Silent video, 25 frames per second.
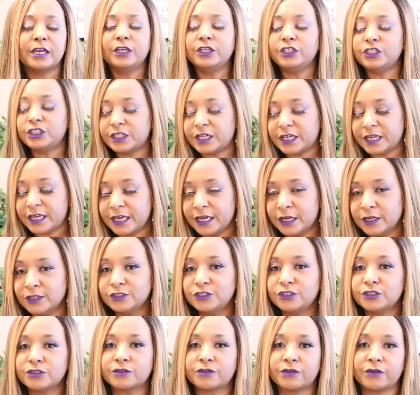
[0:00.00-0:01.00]
Should have
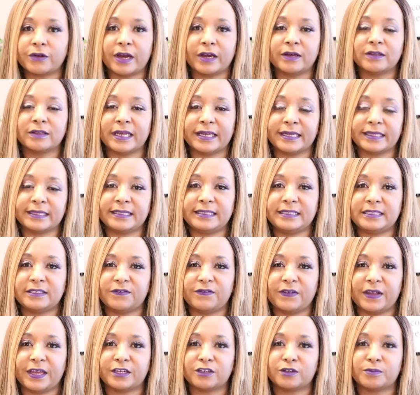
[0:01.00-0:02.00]
held your ground like Lisa
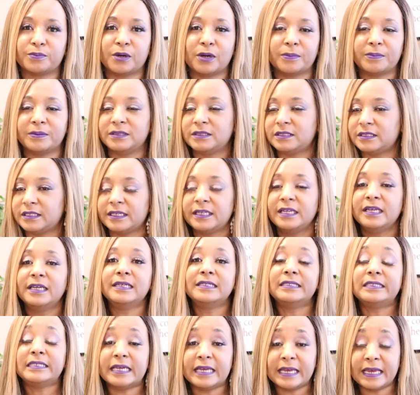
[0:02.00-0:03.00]
Vanderpump and said,
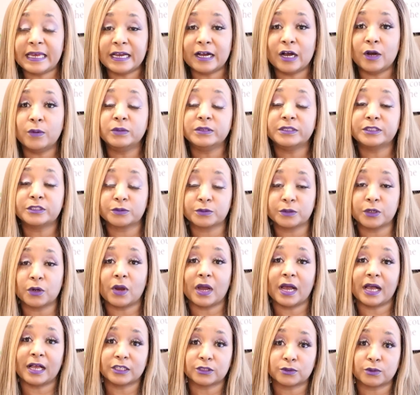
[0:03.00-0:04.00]
"To hell with the Real
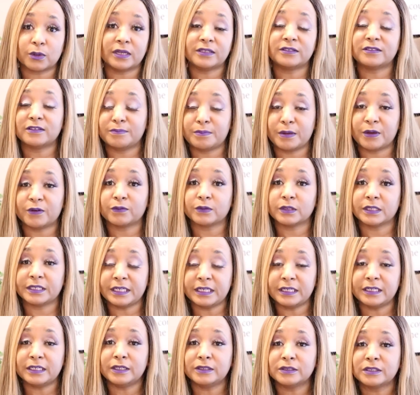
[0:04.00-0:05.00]
Housewives of Beverly
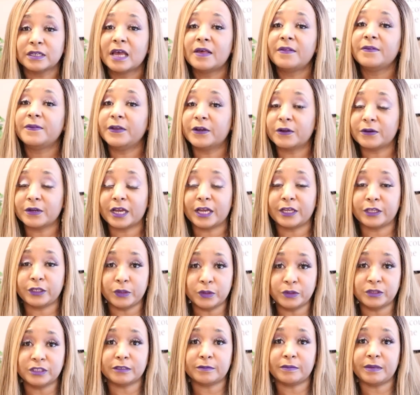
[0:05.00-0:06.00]
Hills. They're not
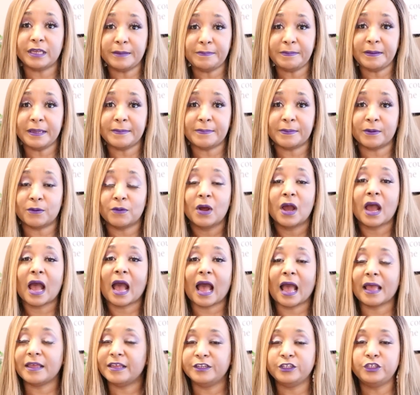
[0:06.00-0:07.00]
using me, people,
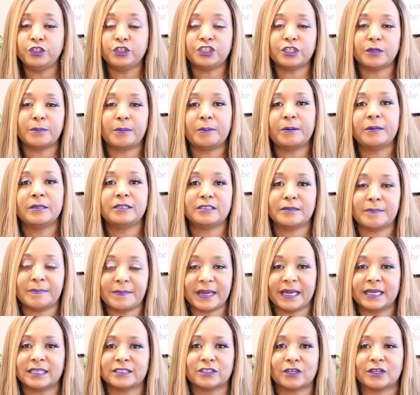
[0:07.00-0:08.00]
and you should have put
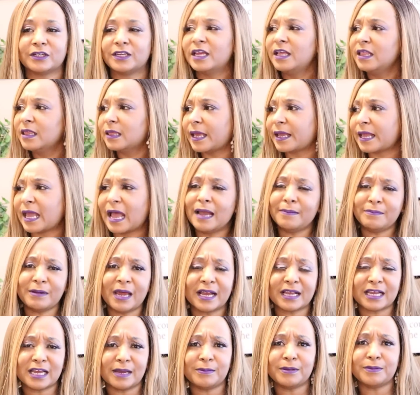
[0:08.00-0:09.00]
demands on it. Like, I'm
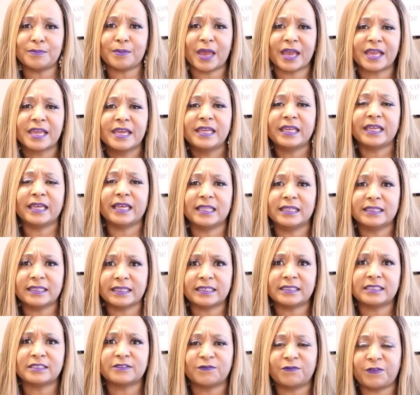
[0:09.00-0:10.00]
not coming back
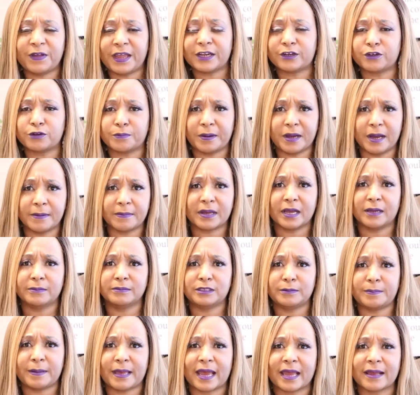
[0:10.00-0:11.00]
unless Vanderpump
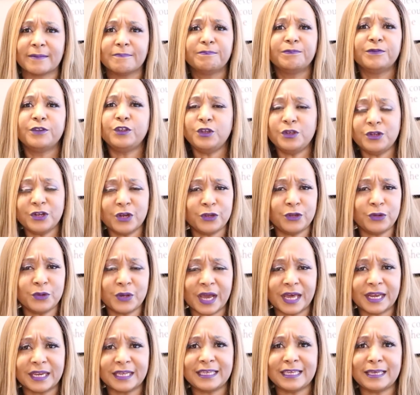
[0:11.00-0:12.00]
comes back." You know, you
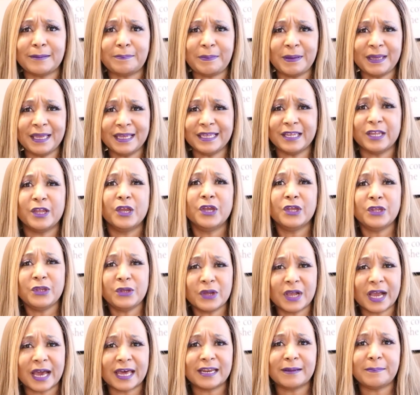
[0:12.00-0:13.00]
got to get picky.
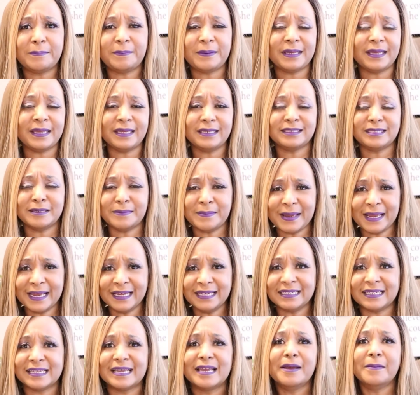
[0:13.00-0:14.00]
You got to be
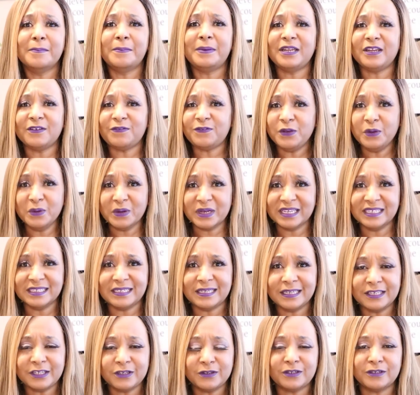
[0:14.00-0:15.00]
demanding. But if you
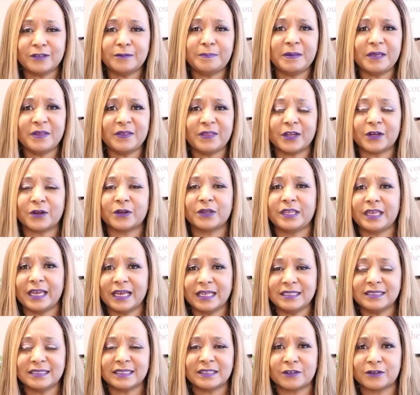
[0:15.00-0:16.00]
continue to be their
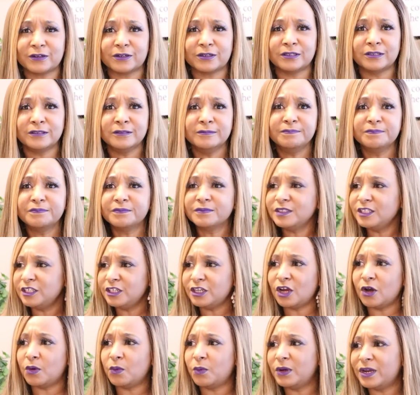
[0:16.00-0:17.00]
yes girl, you
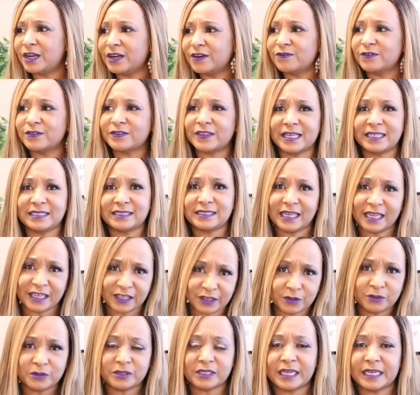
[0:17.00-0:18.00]
know, whatever they say
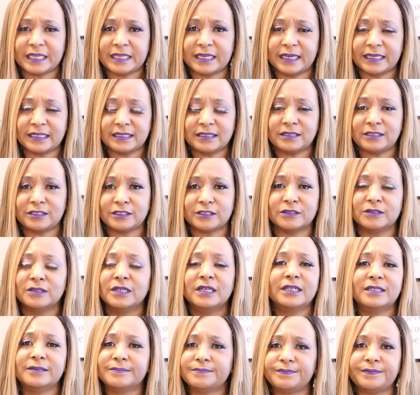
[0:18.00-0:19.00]
you say yes to,
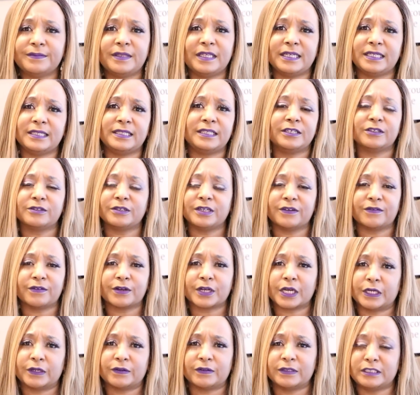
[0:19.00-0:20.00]
then they're never
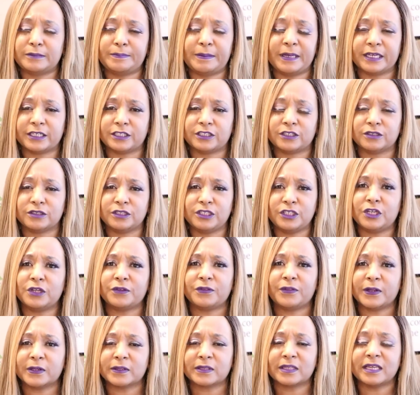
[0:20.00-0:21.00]
going to respect you. You know,
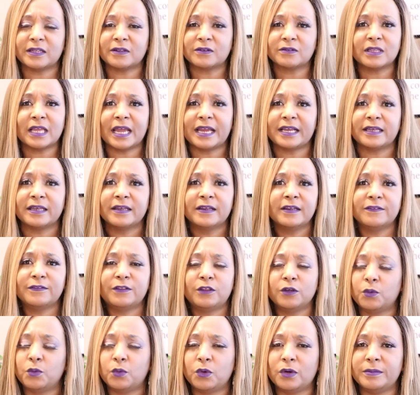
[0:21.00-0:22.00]
they're like
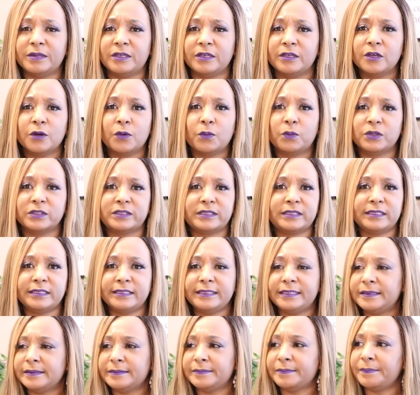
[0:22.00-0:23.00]
the woman with
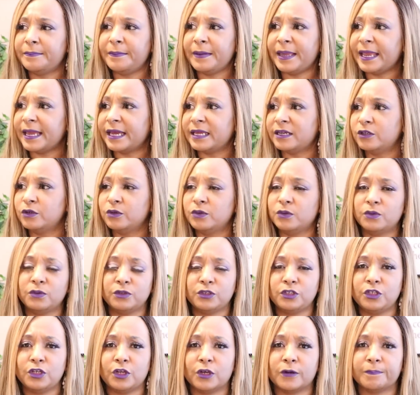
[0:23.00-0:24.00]
the man who,
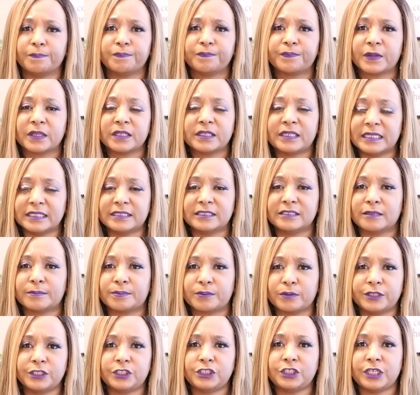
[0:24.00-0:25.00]
you know, doesn't
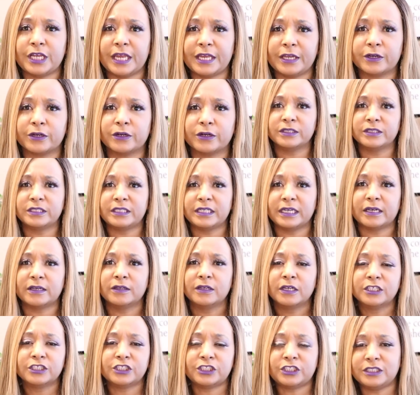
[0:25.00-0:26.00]
appreciate
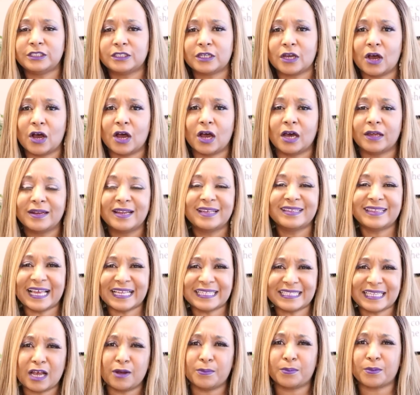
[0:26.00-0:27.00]
until she's gone.
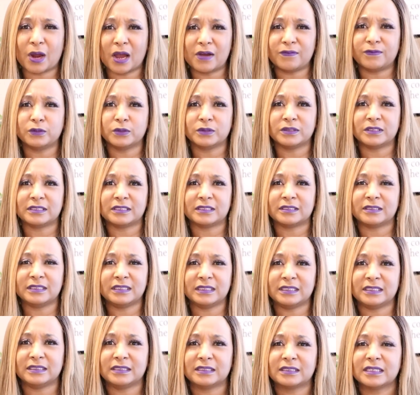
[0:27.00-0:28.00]
That's how Bravo
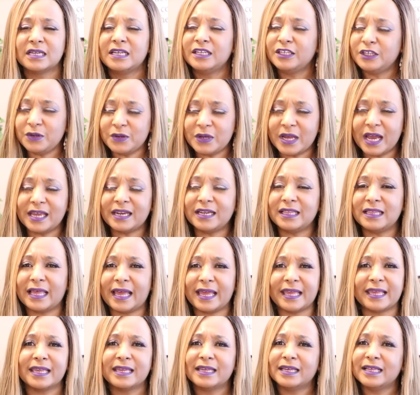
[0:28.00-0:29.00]
is. You got to,
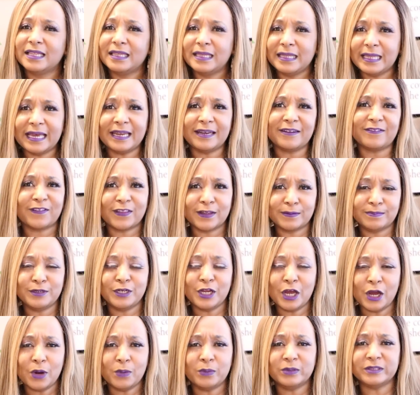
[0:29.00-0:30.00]
like, let them
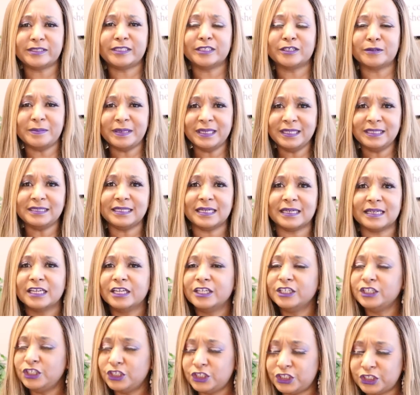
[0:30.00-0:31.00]
know what they're missing.
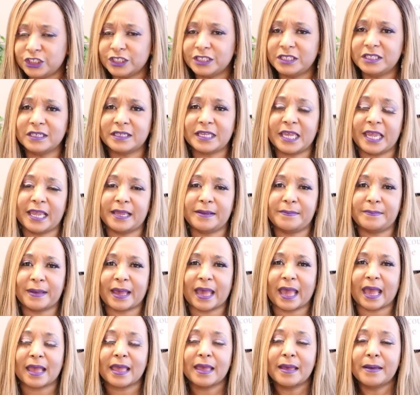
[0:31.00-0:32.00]
You shouldn't have came
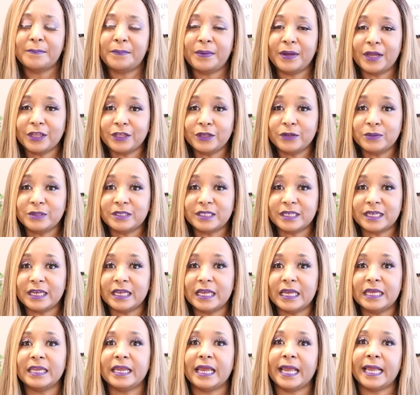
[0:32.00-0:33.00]
back. But you
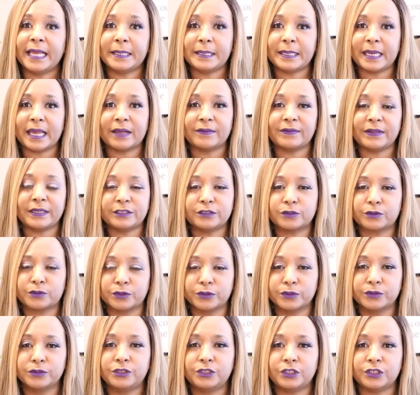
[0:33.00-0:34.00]
did, and now they
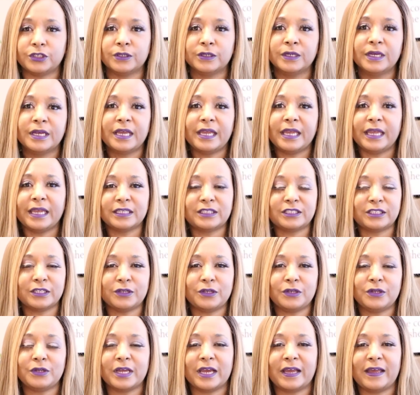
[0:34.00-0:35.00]
screwed you. And so,
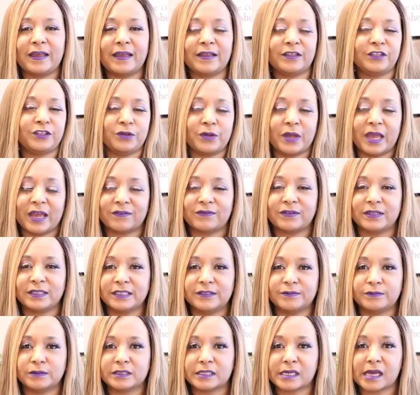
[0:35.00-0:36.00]
you know, you have to
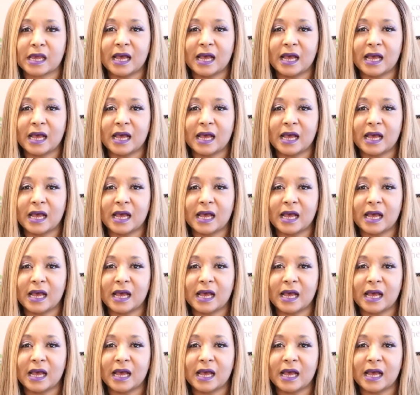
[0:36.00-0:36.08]
live with the